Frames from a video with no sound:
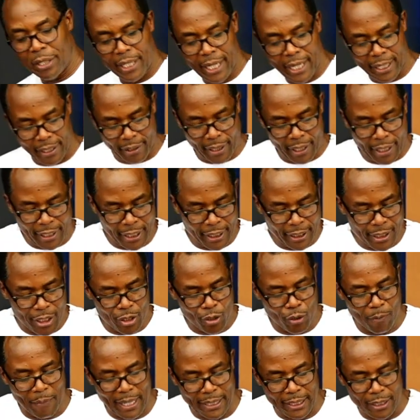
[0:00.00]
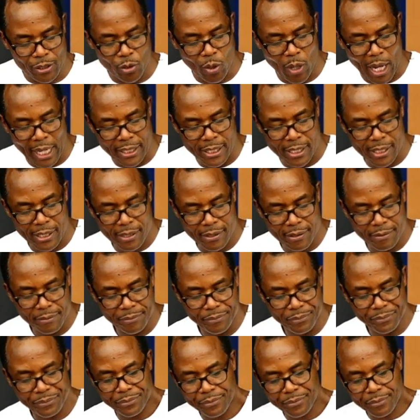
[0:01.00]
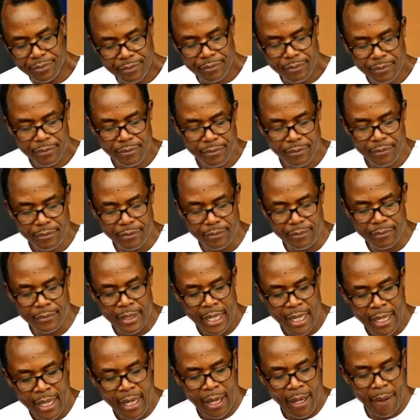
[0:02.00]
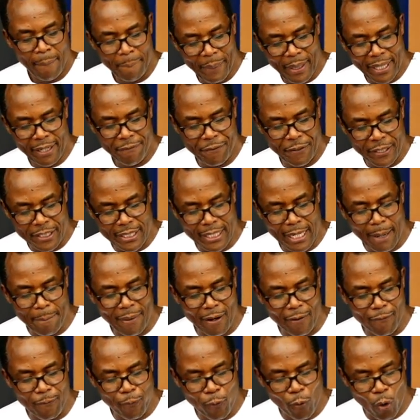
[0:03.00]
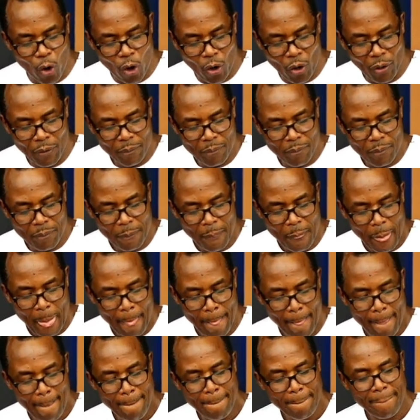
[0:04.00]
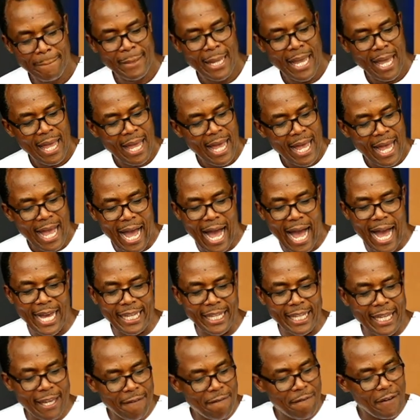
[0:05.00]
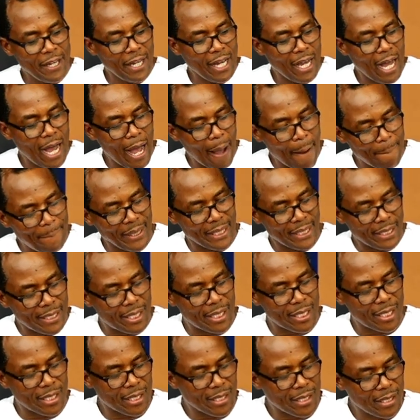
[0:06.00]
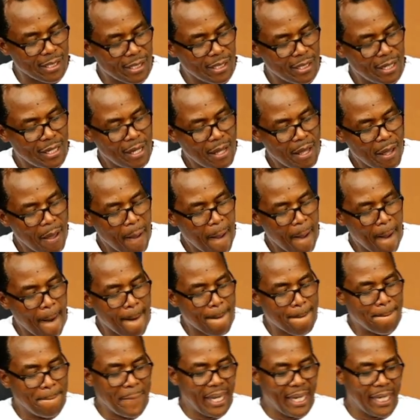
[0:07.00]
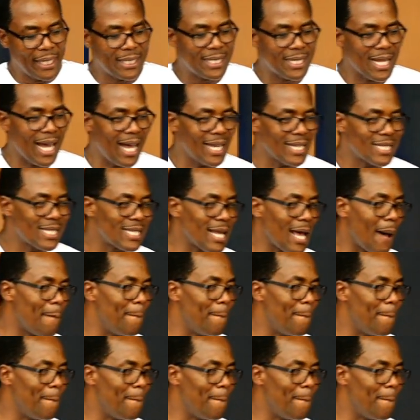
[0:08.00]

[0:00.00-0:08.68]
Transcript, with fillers: then it needs to matter to us. Benefit number four a giving habit makes us a